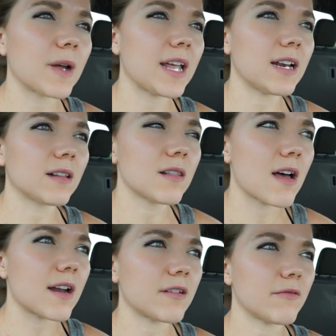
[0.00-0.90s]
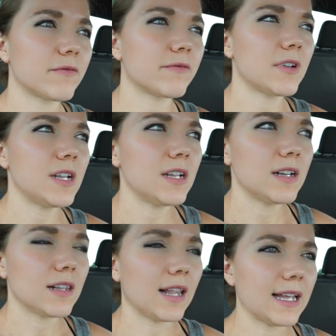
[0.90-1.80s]
I ate a lot of
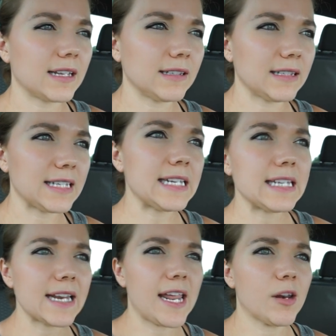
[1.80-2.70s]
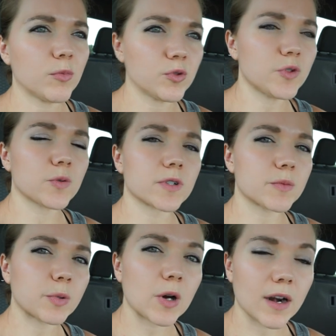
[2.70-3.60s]
like lean animal source
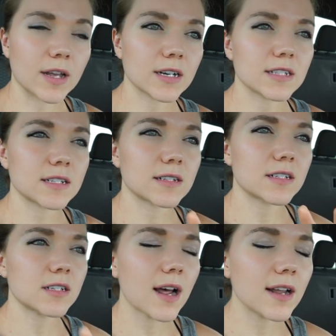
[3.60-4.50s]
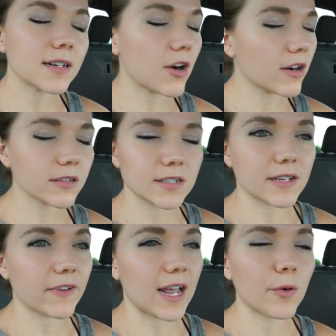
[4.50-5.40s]
products, cartons
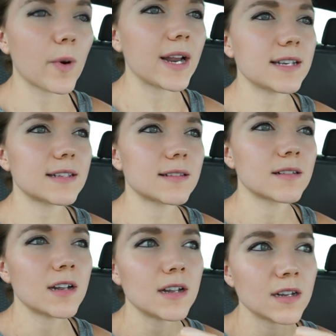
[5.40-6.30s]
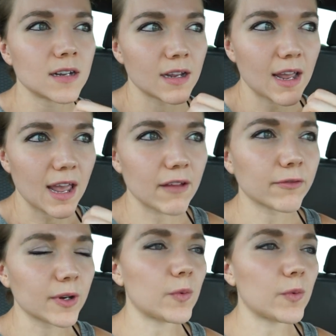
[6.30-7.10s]
of egg whites every